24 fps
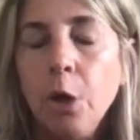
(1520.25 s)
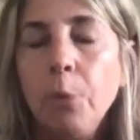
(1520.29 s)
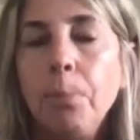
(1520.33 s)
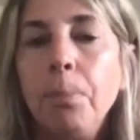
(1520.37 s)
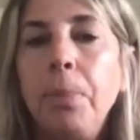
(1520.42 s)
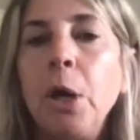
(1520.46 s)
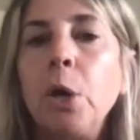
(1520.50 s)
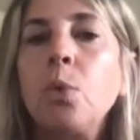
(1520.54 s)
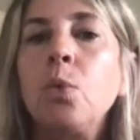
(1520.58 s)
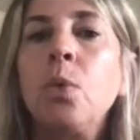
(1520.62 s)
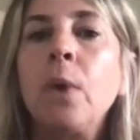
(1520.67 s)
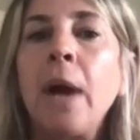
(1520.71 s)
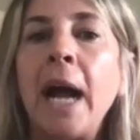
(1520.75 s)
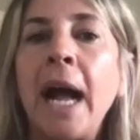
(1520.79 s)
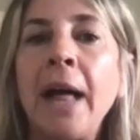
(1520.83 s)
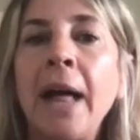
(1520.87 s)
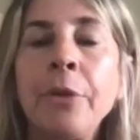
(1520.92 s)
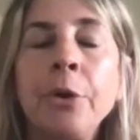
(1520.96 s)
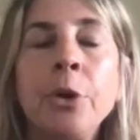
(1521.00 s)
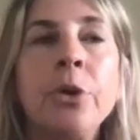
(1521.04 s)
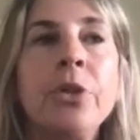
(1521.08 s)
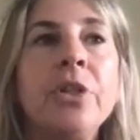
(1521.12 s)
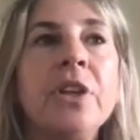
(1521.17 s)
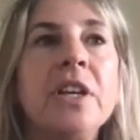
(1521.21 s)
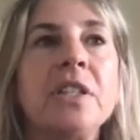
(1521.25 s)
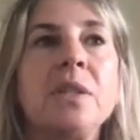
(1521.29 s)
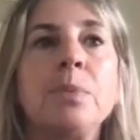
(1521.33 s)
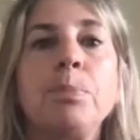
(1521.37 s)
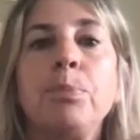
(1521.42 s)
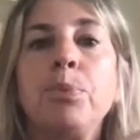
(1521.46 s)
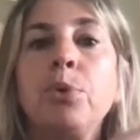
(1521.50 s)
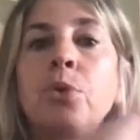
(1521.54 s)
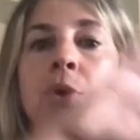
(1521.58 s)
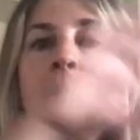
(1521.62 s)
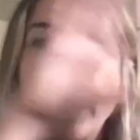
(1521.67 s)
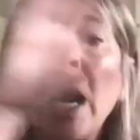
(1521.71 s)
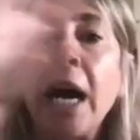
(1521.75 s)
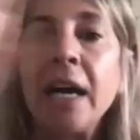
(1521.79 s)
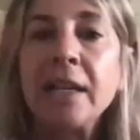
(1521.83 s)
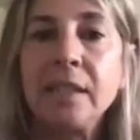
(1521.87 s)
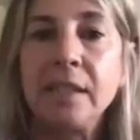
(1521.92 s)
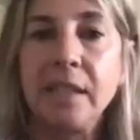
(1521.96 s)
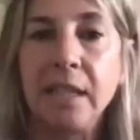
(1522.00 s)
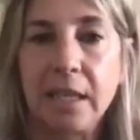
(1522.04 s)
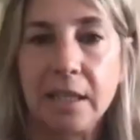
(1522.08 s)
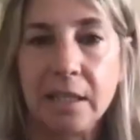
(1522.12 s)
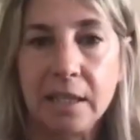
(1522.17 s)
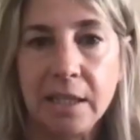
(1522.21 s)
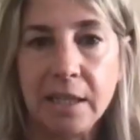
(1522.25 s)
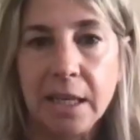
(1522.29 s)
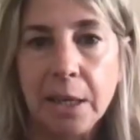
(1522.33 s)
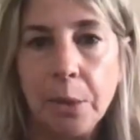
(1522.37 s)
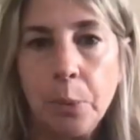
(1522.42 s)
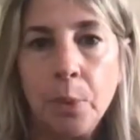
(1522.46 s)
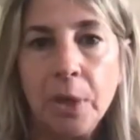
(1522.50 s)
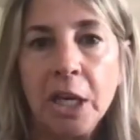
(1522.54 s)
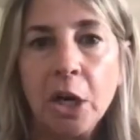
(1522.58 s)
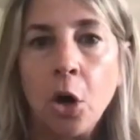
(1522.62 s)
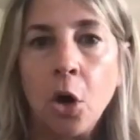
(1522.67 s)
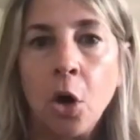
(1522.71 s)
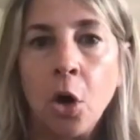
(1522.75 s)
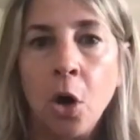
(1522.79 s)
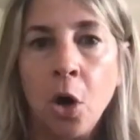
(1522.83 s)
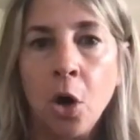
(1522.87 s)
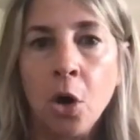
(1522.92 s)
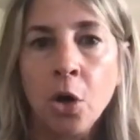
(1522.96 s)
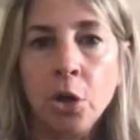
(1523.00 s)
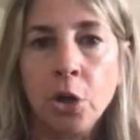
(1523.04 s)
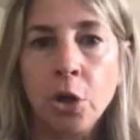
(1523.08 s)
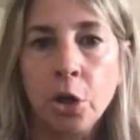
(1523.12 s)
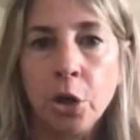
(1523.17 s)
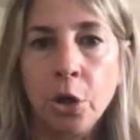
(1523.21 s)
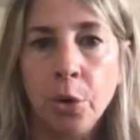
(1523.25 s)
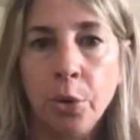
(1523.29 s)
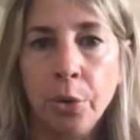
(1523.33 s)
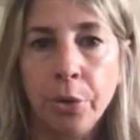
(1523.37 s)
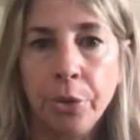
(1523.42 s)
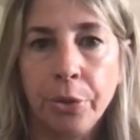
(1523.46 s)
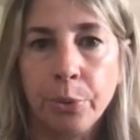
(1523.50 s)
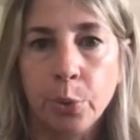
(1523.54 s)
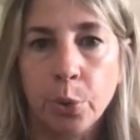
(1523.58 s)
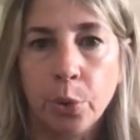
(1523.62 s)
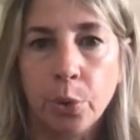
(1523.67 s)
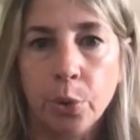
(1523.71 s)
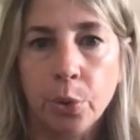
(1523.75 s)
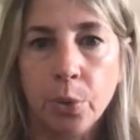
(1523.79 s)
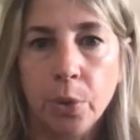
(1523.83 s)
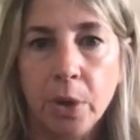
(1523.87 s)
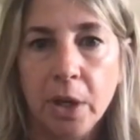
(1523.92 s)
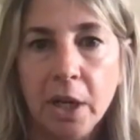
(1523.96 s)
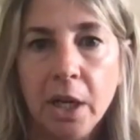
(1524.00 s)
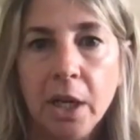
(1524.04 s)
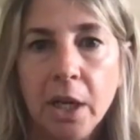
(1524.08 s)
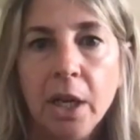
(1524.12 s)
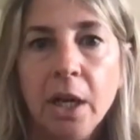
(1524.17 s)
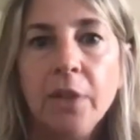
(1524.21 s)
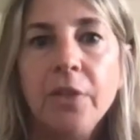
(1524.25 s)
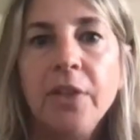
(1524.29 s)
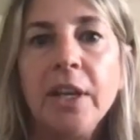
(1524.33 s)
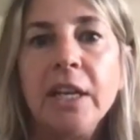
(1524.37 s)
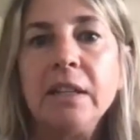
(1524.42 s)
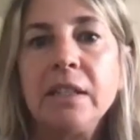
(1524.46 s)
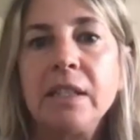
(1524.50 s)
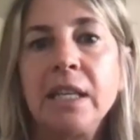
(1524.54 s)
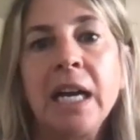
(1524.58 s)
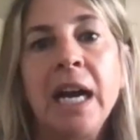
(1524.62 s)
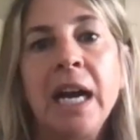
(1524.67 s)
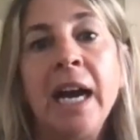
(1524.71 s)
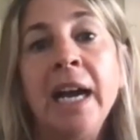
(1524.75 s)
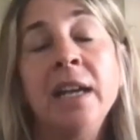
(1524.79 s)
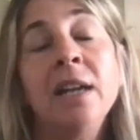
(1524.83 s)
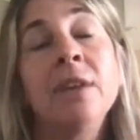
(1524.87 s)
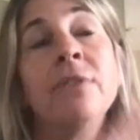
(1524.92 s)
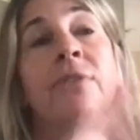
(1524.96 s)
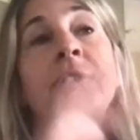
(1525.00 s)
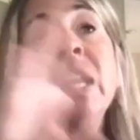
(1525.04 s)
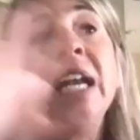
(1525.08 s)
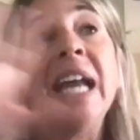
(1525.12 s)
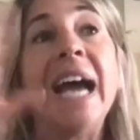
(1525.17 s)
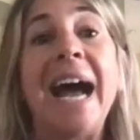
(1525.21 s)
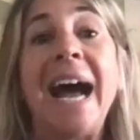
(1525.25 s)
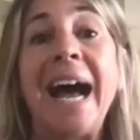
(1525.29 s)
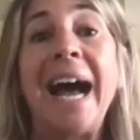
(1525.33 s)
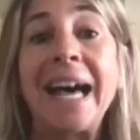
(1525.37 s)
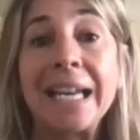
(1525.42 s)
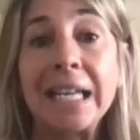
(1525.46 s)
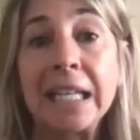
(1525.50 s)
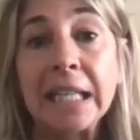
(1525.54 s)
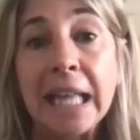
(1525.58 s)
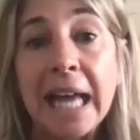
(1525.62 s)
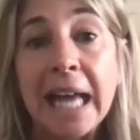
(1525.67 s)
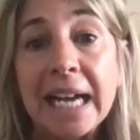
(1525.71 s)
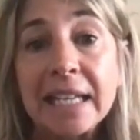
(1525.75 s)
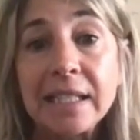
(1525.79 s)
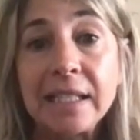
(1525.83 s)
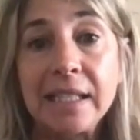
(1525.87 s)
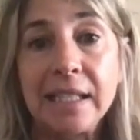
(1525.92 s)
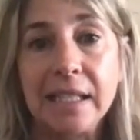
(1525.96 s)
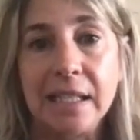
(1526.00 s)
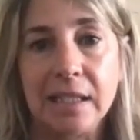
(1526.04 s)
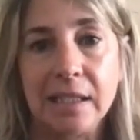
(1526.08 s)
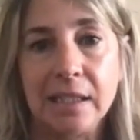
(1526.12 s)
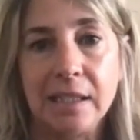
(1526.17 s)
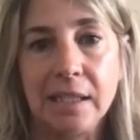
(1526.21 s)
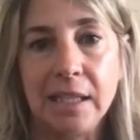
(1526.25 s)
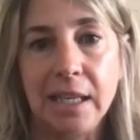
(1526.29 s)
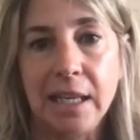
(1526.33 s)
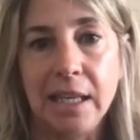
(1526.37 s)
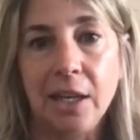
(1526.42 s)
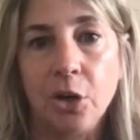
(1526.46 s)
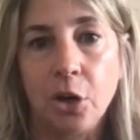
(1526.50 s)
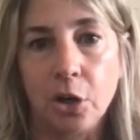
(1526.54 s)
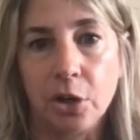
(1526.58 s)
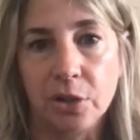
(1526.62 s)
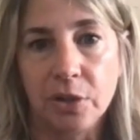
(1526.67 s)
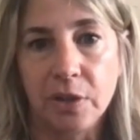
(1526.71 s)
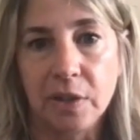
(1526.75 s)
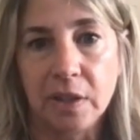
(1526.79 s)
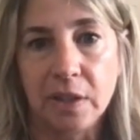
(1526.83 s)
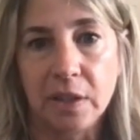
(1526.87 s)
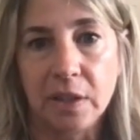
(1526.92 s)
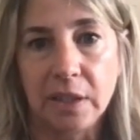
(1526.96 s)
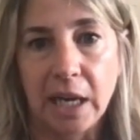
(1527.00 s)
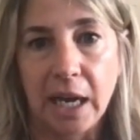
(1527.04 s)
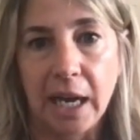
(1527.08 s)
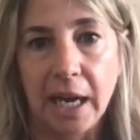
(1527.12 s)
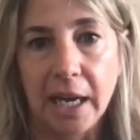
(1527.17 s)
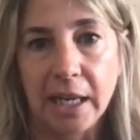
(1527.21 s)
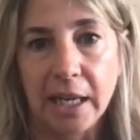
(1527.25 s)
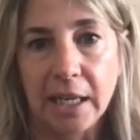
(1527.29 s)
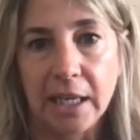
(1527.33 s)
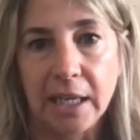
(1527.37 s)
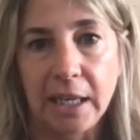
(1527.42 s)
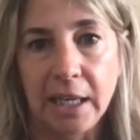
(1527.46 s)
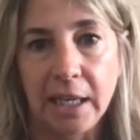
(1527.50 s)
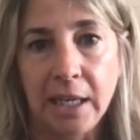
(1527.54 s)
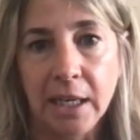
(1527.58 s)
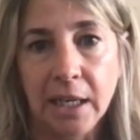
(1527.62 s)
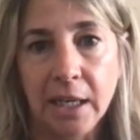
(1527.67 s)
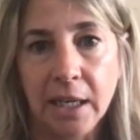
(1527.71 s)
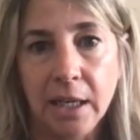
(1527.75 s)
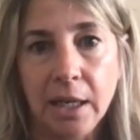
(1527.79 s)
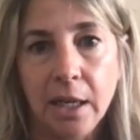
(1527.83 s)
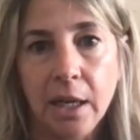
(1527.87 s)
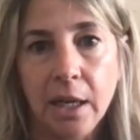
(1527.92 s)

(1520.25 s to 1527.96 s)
but rather this process that we all go through that is kind of an adolescence in our society